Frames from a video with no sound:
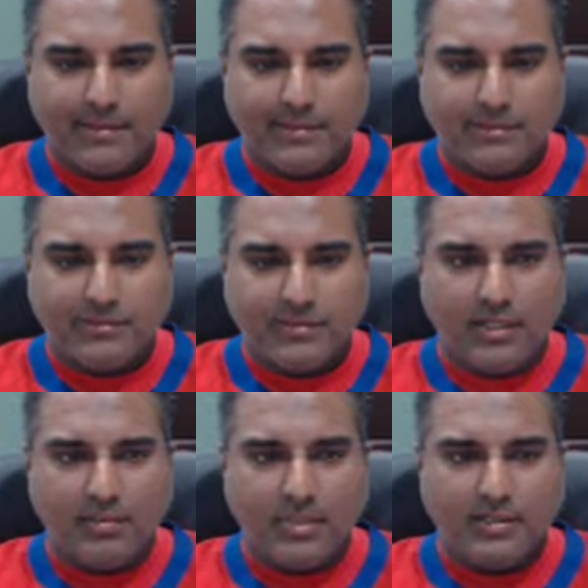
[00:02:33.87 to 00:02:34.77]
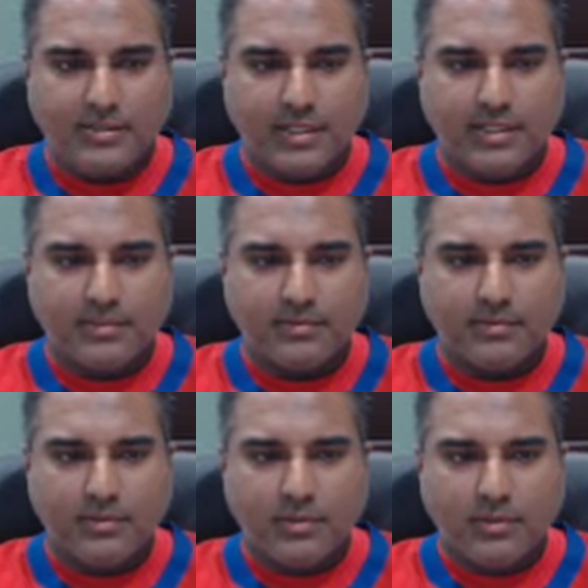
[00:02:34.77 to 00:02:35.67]
Read all about that.
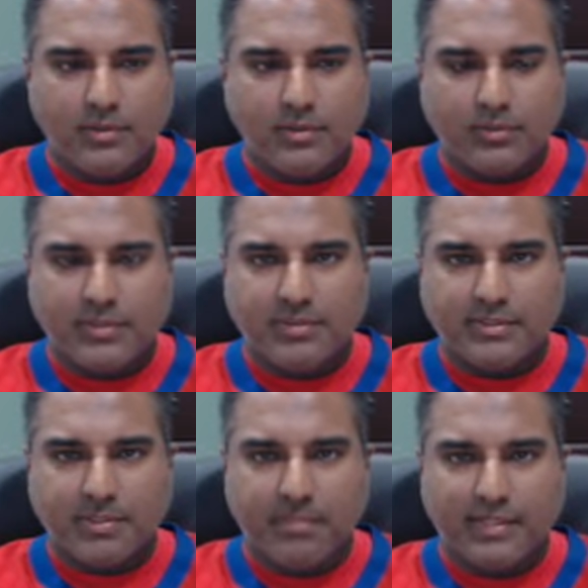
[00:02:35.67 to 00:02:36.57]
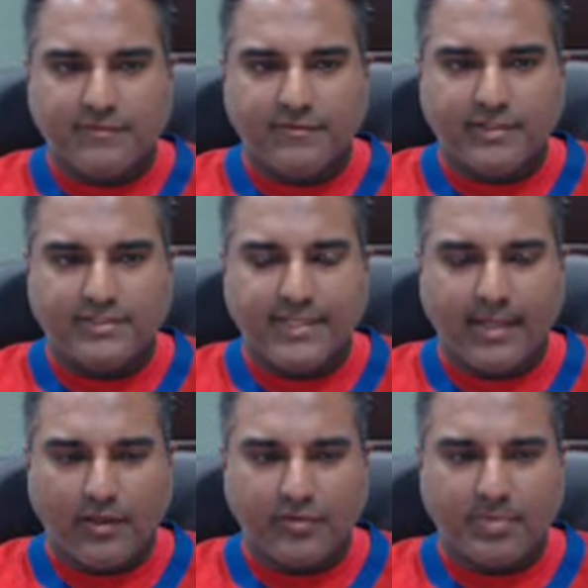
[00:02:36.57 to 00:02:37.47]
Read about the benefits,
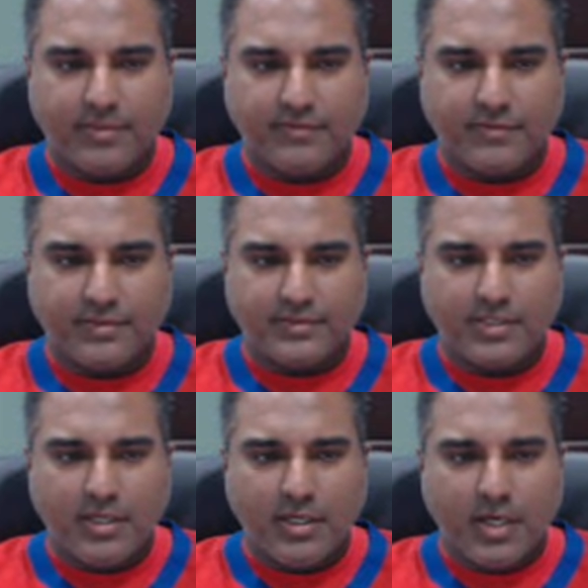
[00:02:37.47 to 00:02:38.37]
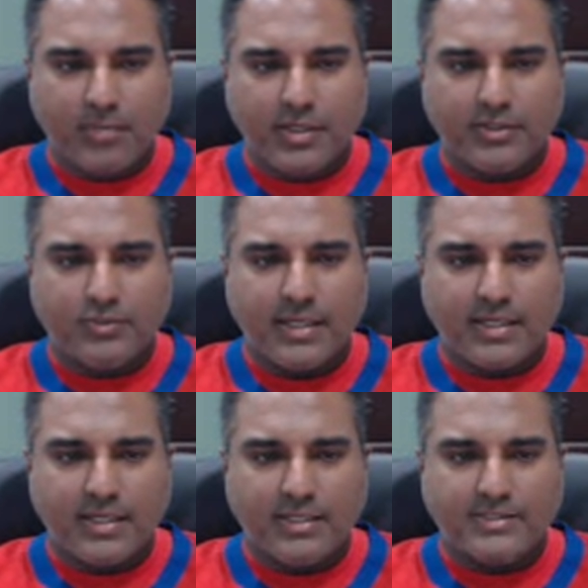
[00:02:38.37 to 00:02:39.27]
health benefits. Among the
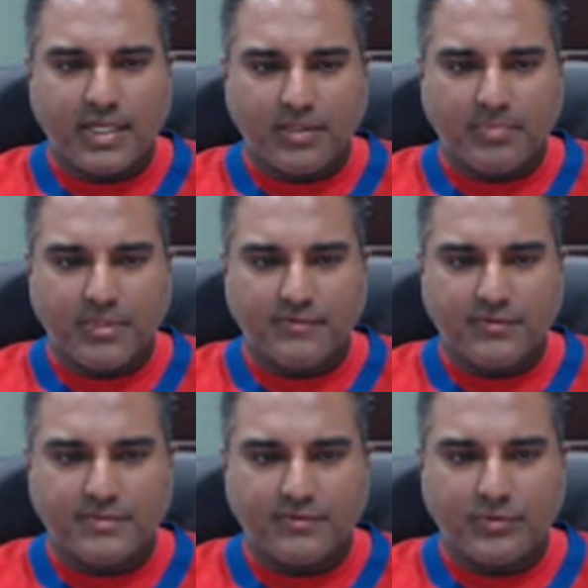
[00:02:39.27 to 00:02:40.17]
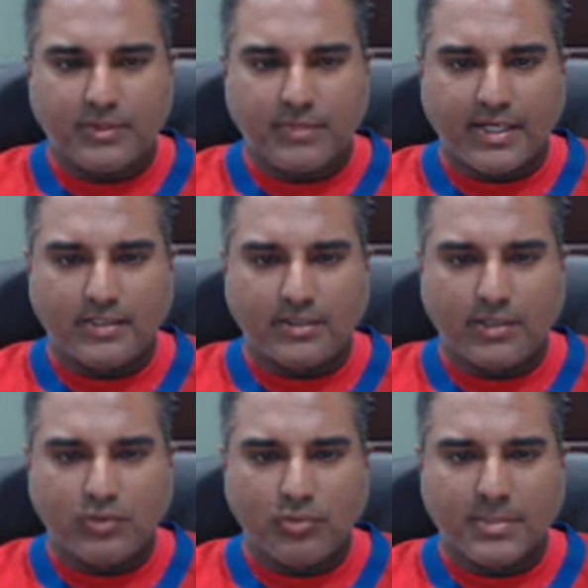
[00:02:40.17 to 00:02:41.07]
recognized health benefits of doing regular
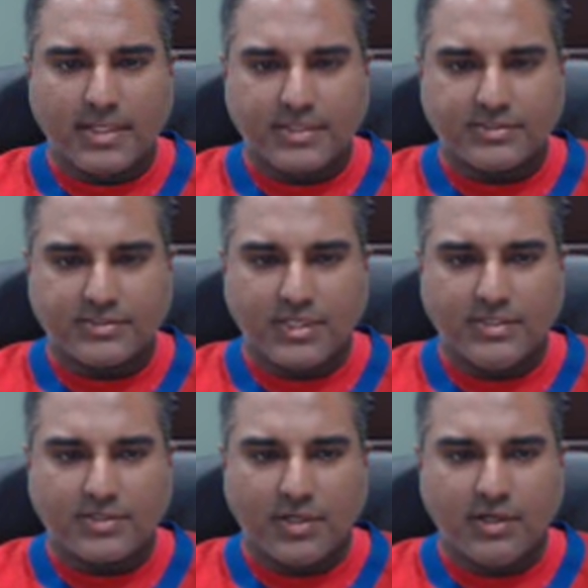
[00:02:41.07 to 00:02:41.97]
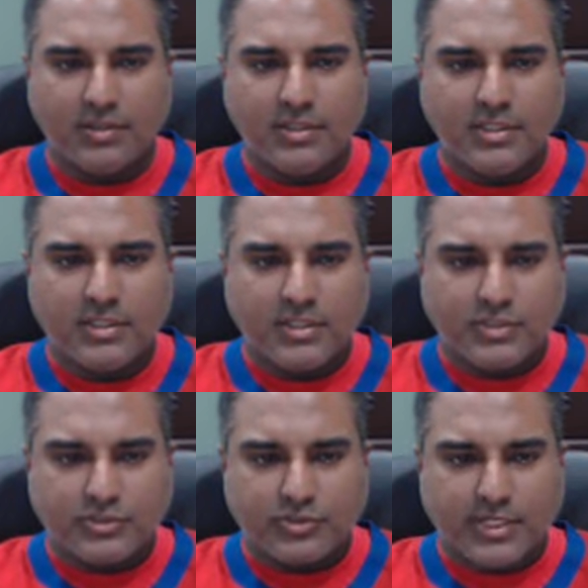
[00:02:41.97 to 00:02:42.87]
aerobic exercise are
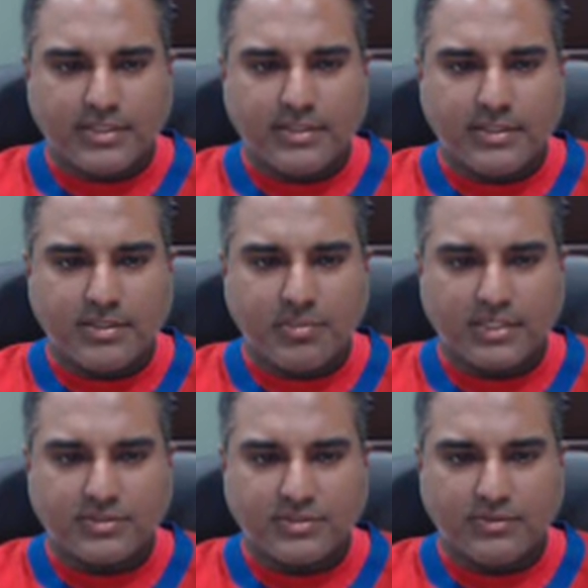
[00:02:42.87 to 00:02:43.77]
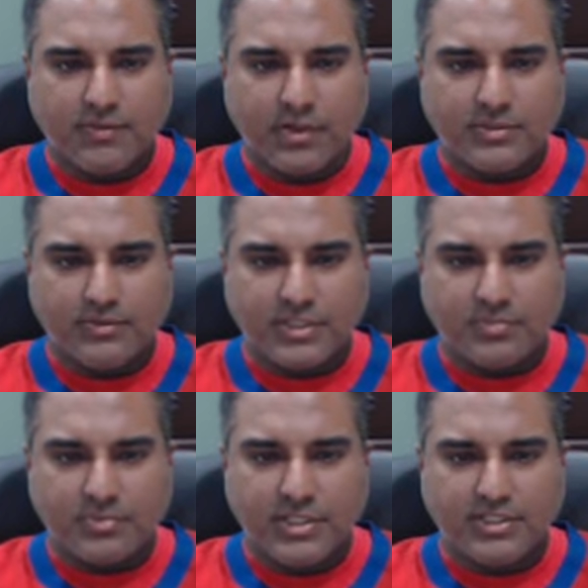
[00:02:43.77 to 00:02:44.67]
strengthening the muscles involved in
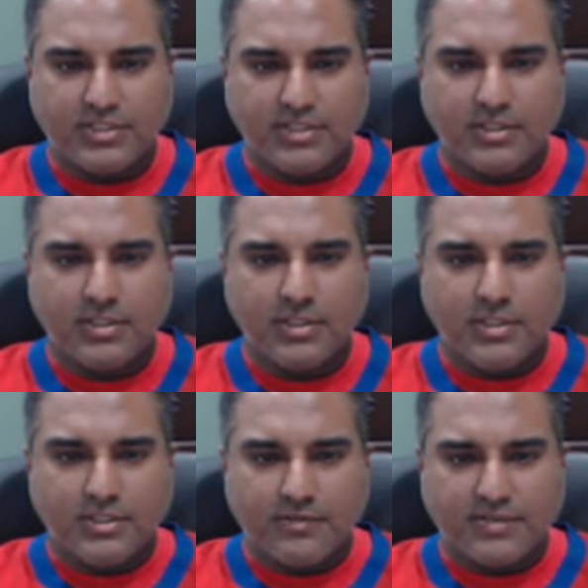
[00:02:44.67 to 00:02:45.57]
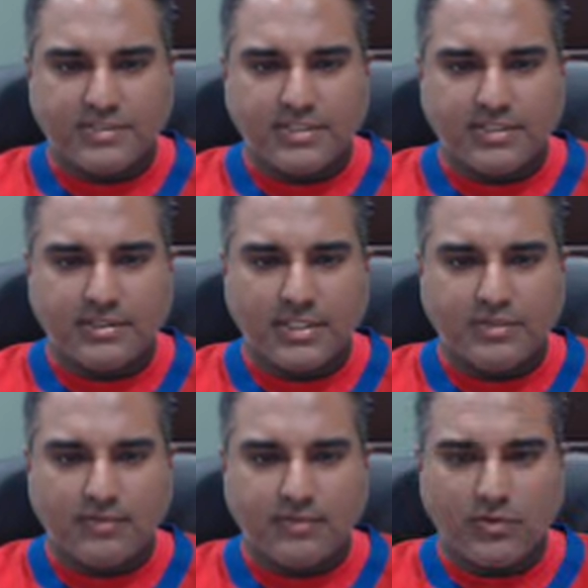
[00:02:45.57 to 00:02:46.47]
respiration to facilitate the
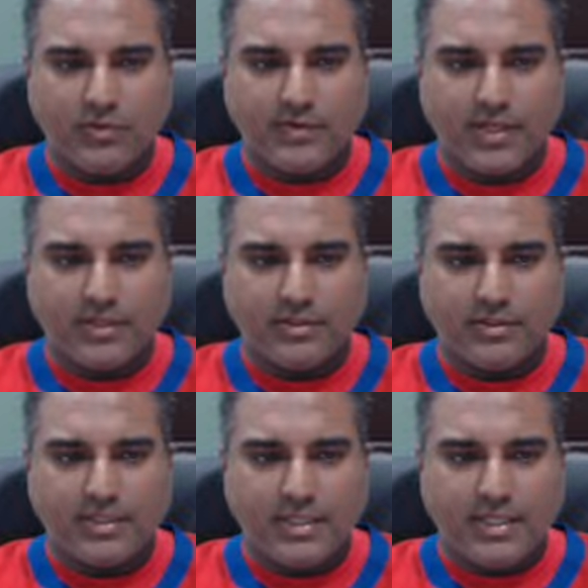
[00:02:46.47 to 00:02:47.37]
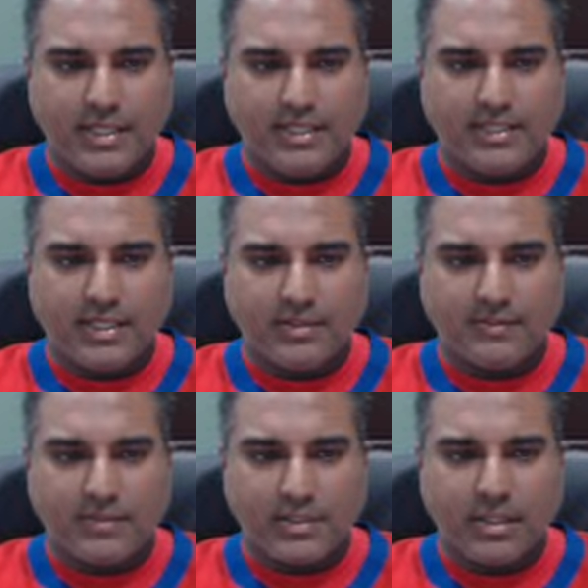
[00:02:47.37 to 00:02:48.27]
flow of air in and out of
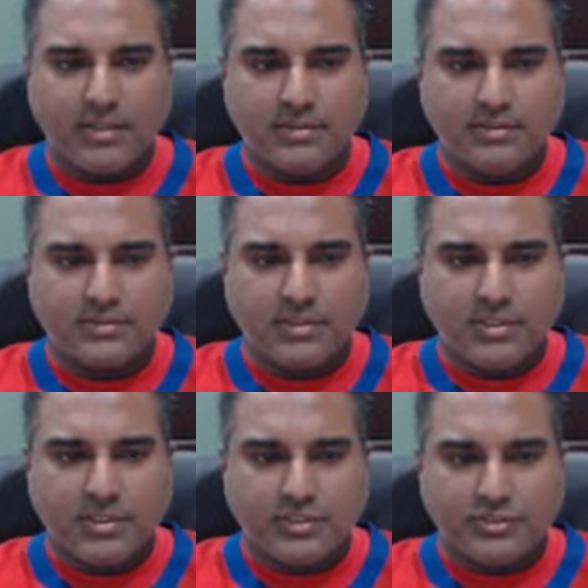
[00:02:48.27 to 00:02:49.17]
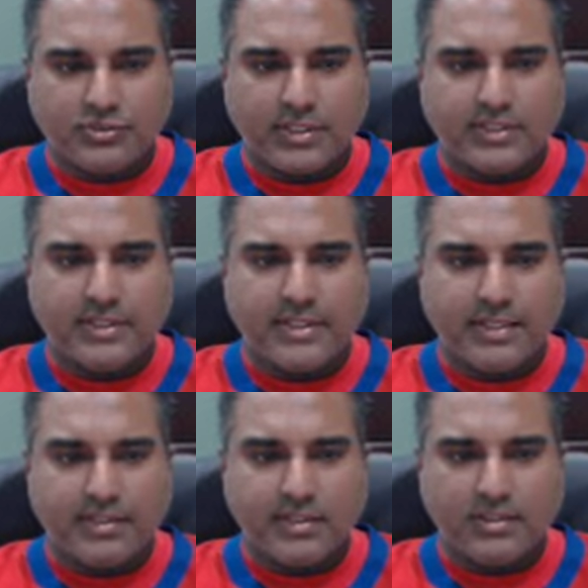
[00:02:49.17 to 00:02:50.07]
the lungs, strengthening
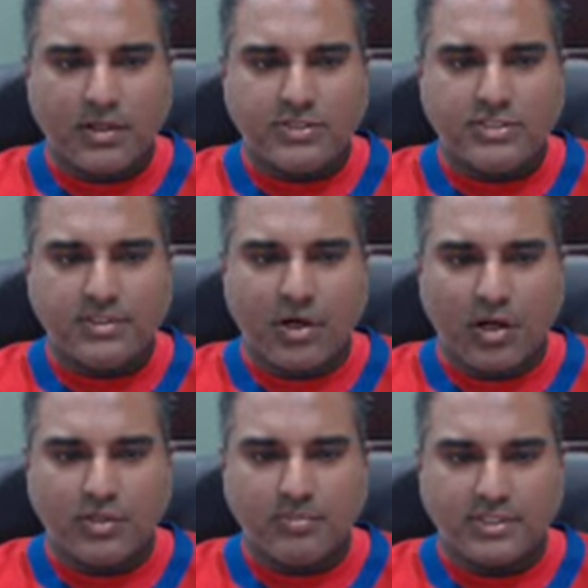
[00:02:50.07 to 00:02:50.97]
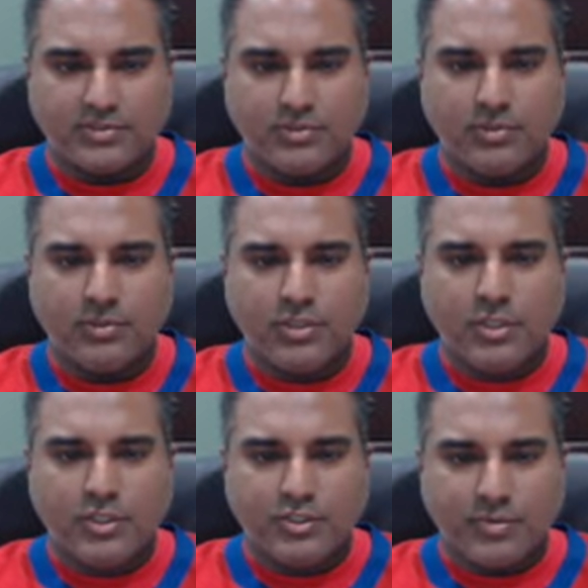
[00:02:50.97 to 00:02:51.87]
and enlarging the heart muscle
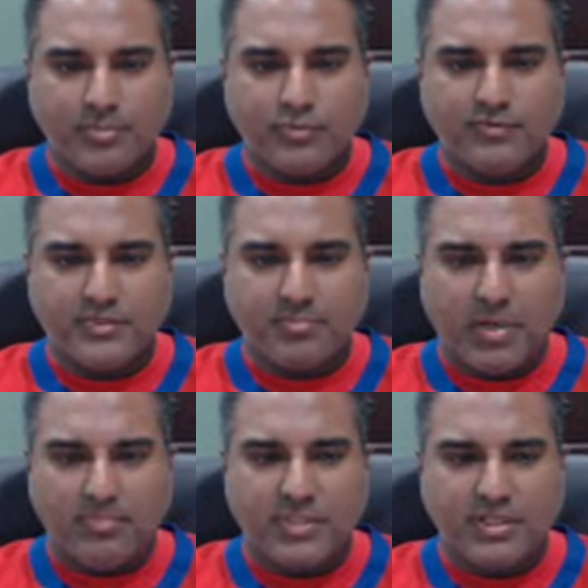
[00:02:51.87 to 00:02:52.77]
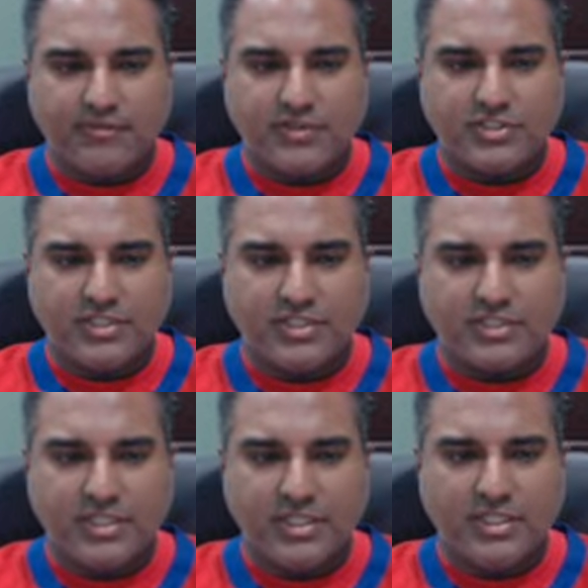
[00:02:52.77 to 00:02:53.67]
to improve its pumping
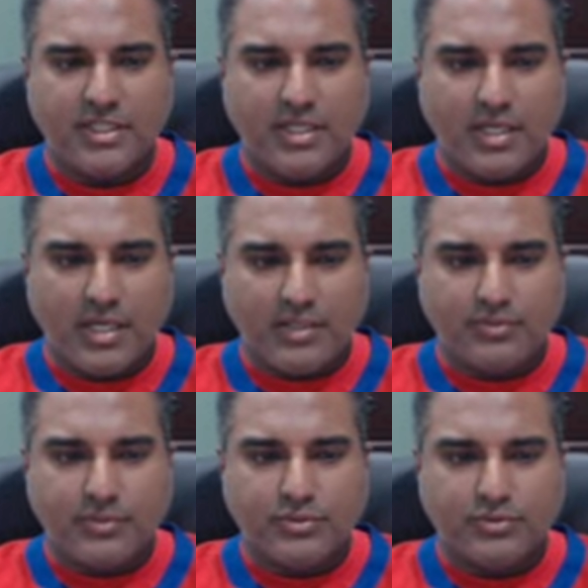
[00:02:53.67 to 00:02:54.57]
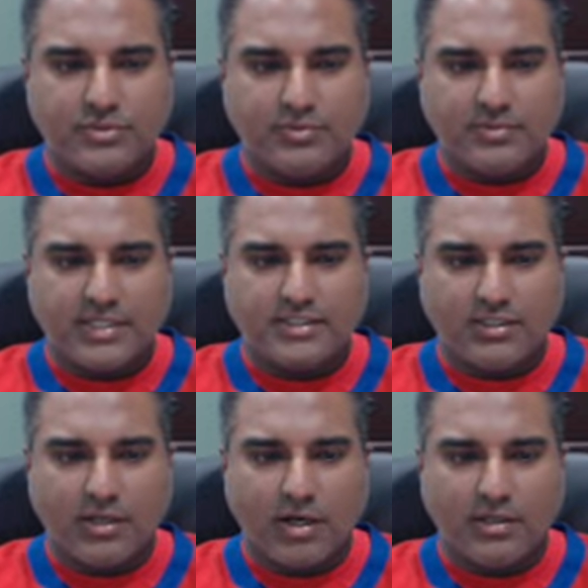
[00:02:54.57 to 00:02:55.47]
efficiency and reduce the resting
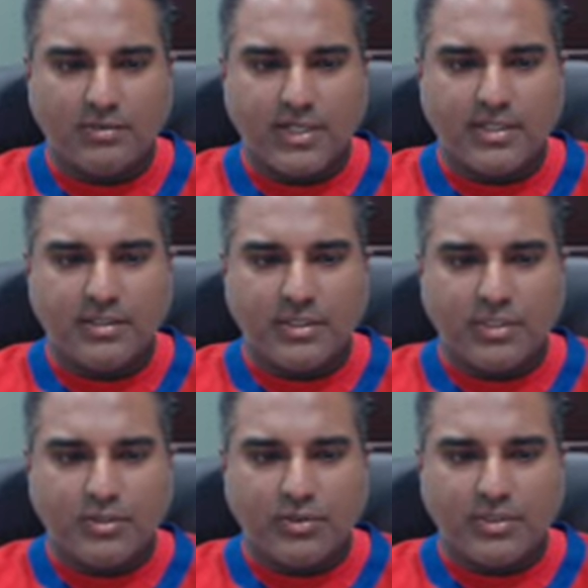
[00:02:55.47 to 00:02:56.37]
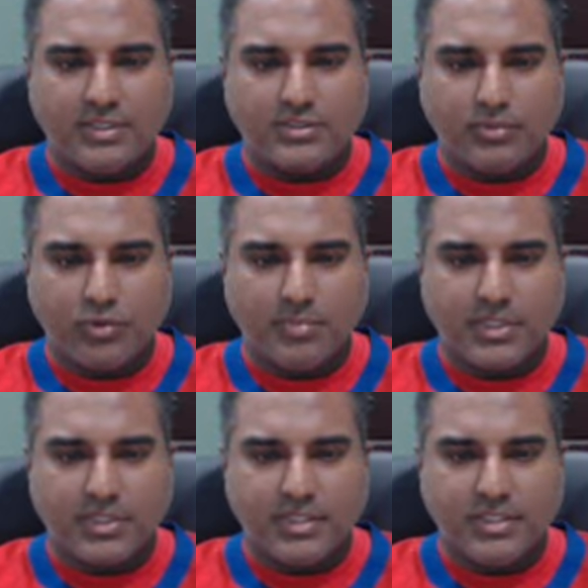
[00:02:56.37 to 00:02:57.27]
heart rate, known as aerobic
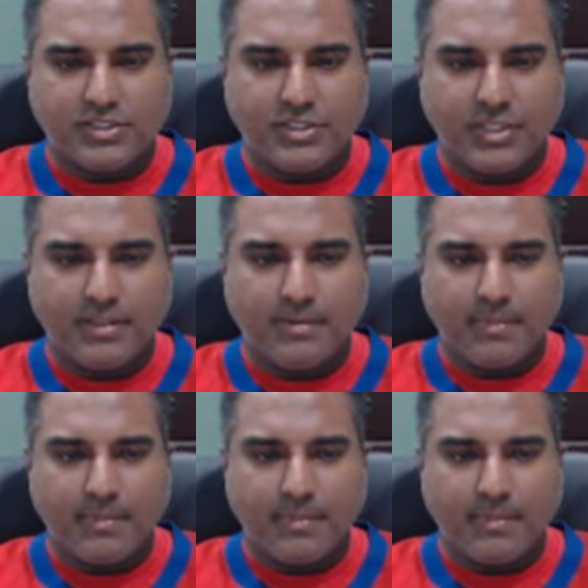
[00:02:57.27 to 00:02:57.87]
conditioning,